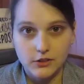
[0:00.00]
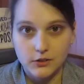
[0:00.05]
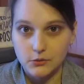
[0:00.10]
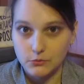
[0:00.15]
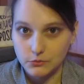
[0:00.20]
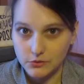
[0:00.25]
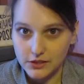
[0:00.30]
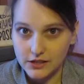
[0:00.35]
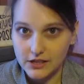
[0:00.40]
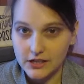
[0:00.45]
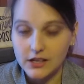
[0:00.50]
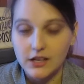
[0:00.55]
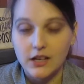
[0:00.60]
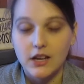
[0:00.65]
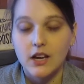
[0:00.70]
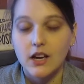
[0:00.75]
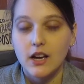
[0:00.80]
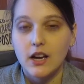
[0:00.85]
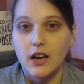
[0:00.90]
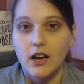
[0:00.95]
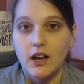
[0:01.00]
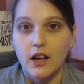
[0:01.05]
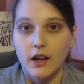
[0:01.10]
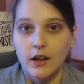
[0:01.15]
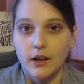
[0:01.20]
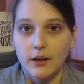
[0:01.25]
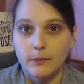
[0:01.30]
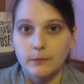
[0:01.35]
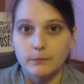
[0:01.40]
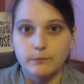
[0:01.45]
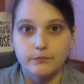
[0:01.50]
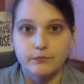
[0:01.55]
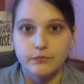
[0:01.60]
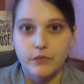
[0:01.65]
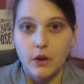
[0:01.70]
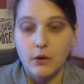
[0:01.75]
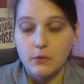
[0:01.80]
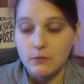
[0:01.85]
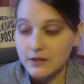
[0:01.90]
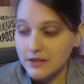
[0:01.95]
three um,
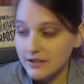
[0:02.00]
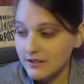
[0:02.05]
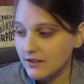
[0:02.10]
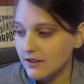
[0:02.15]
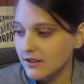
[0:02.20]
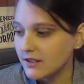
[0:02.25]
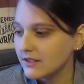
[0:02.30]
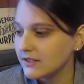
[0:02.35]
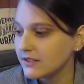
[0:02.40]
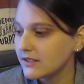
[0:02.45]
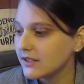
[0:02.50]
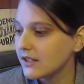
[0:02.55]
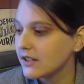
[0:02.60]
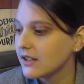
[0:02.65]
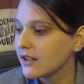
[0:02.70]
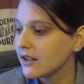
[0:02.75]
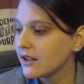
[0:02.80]
readathons.